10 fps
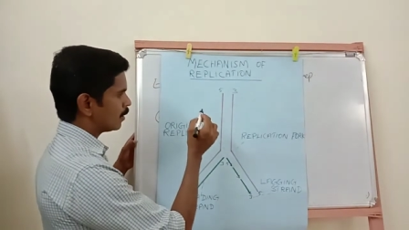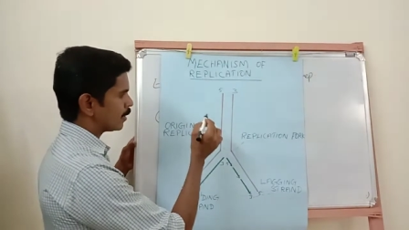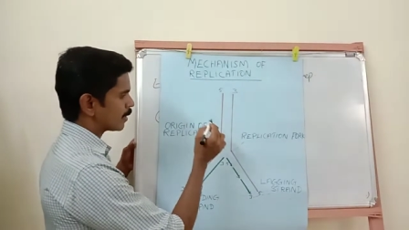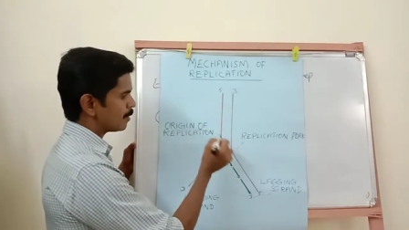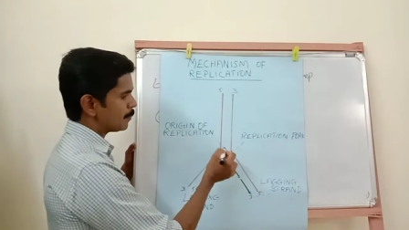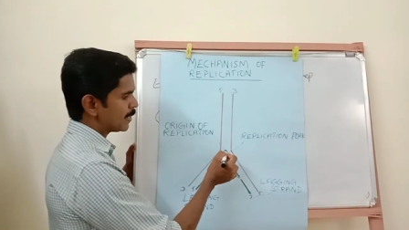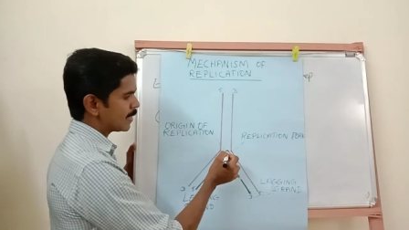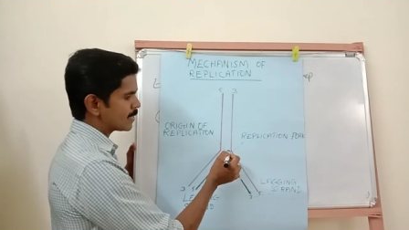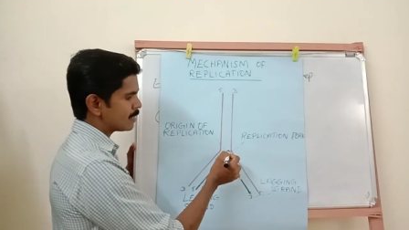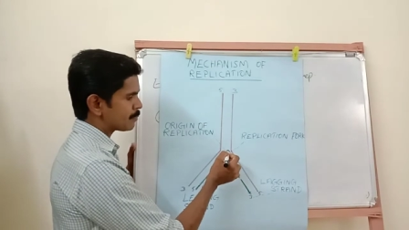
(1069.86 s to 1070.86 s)
the
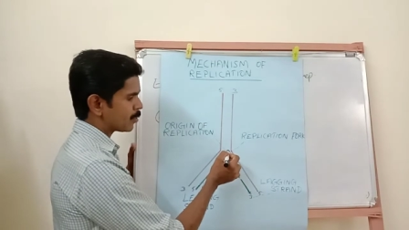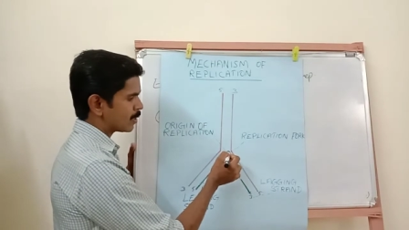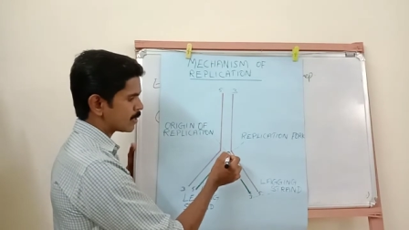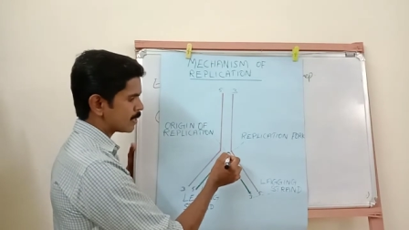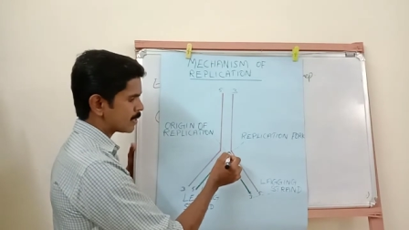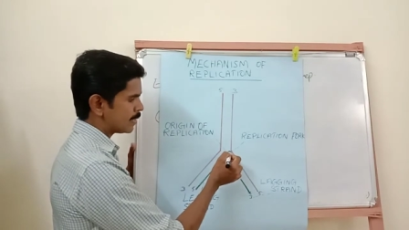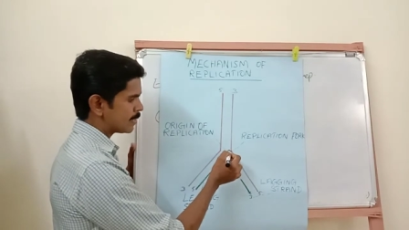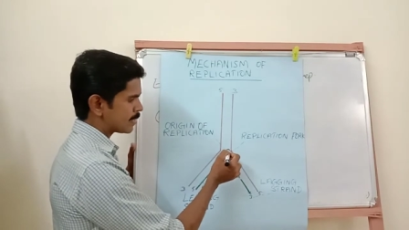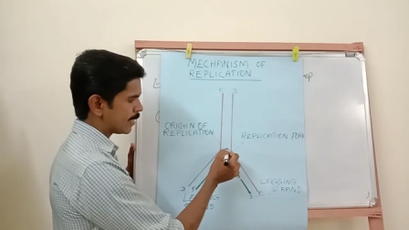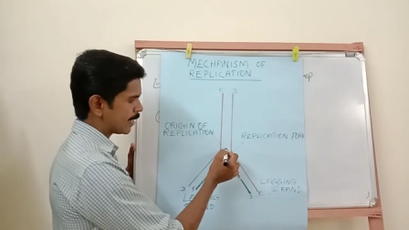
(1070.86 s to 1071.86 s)
replication
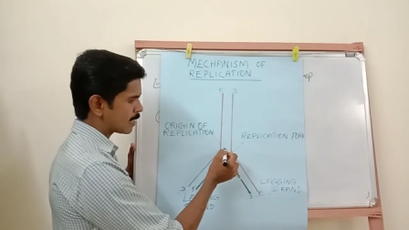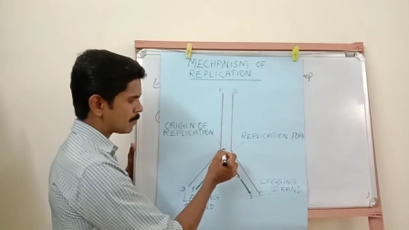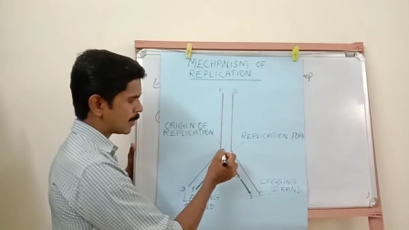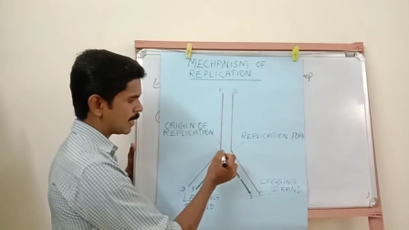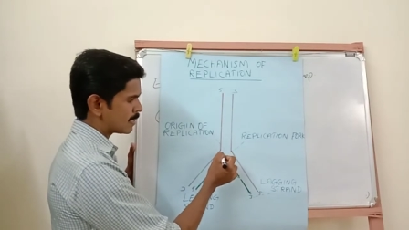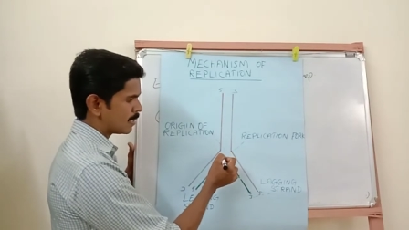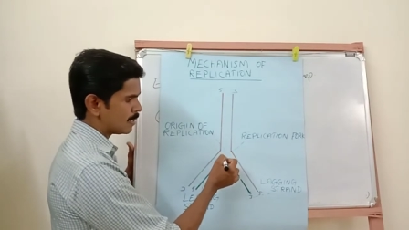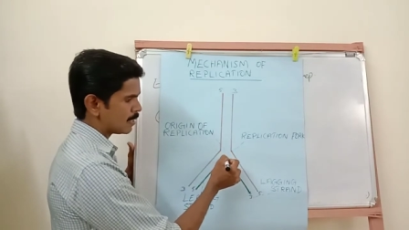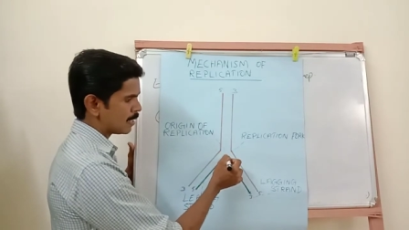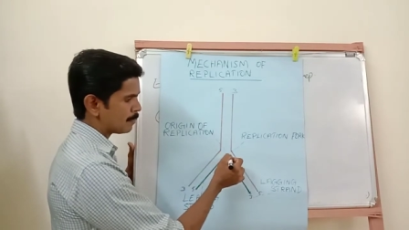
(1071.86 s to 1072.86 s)
process takes place
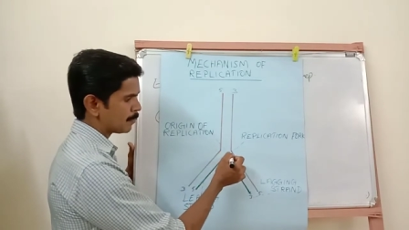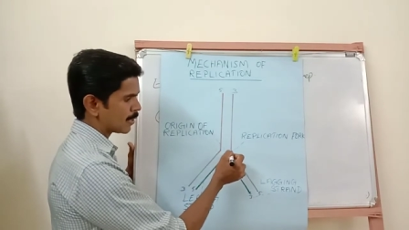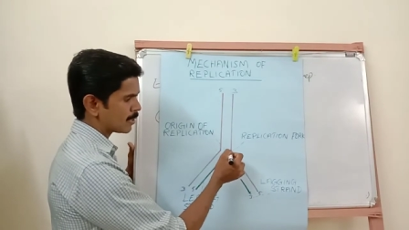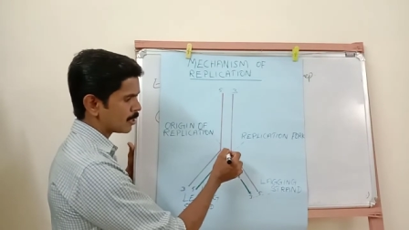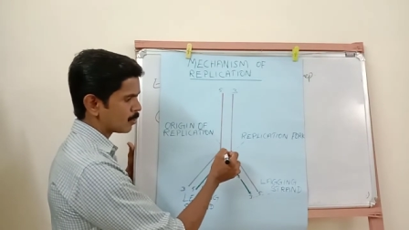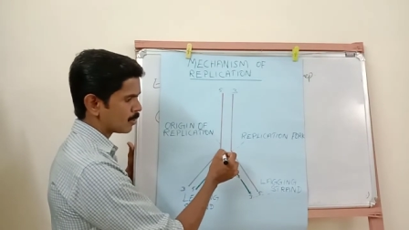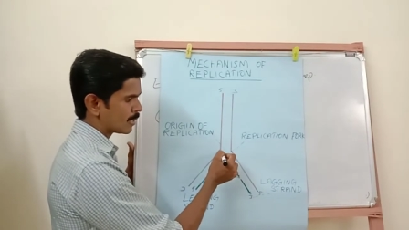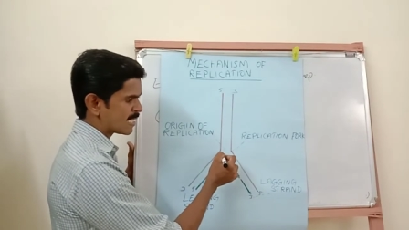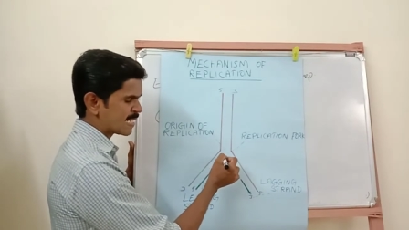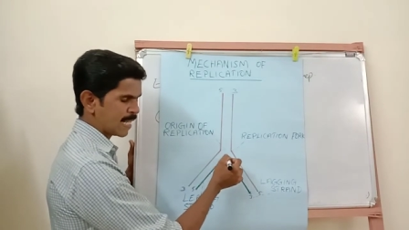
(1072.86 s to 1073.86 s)
in a
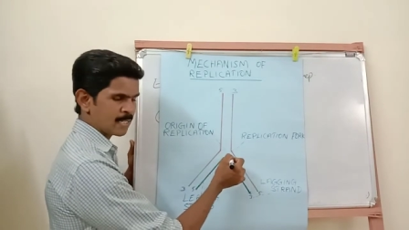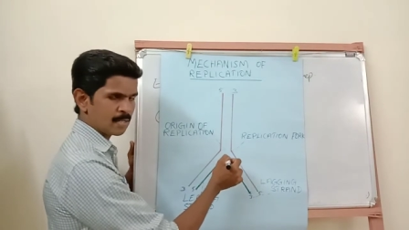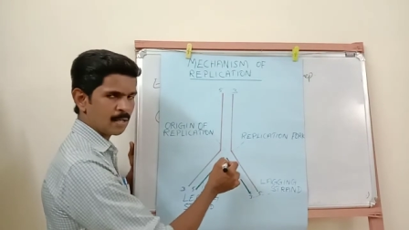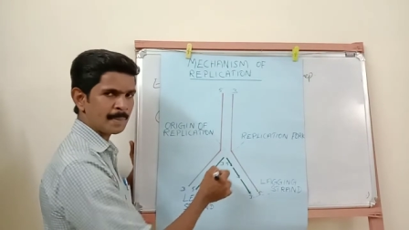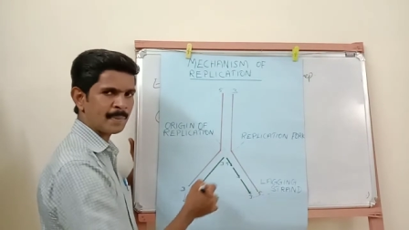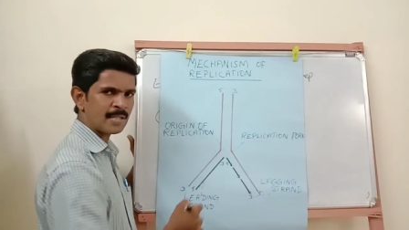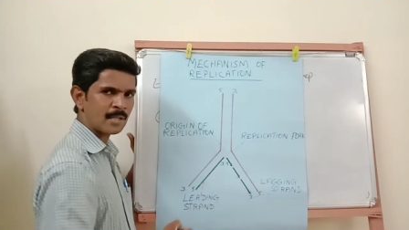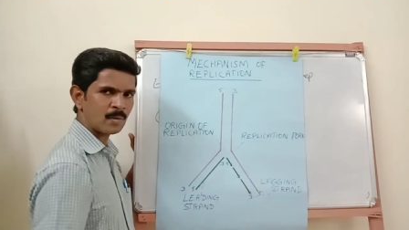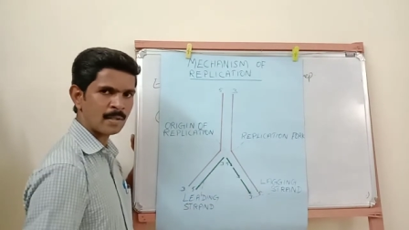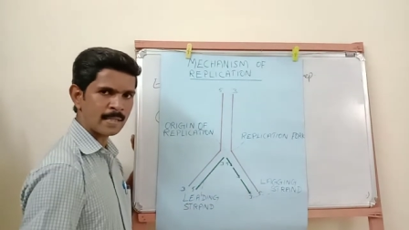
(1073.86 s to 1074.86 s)
particular site or
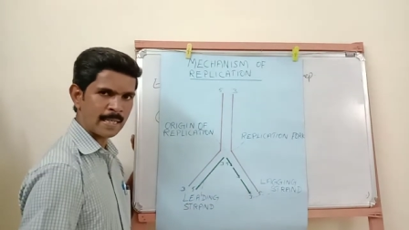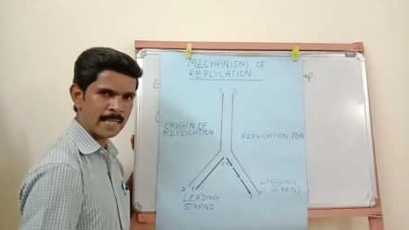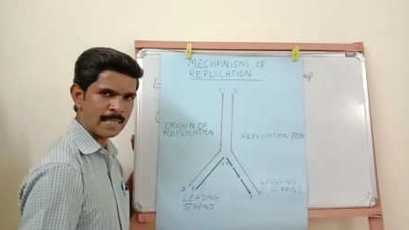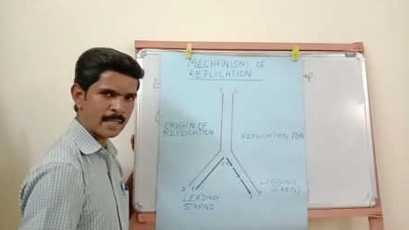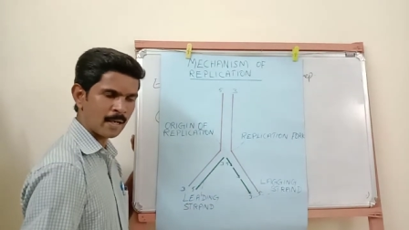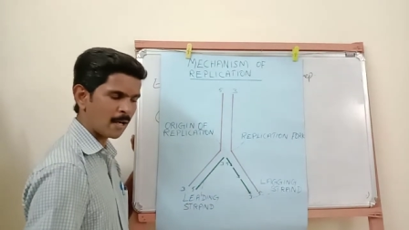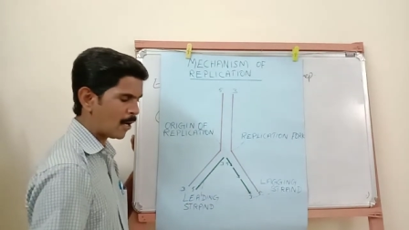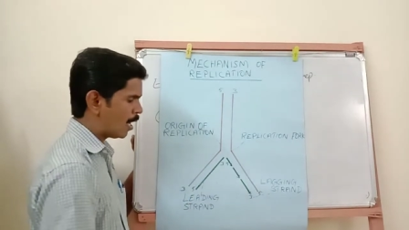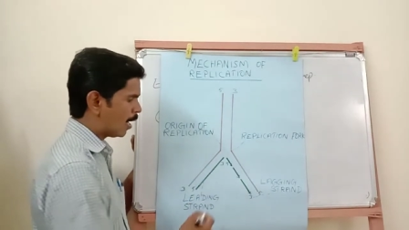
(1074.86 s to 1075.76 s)
particular area.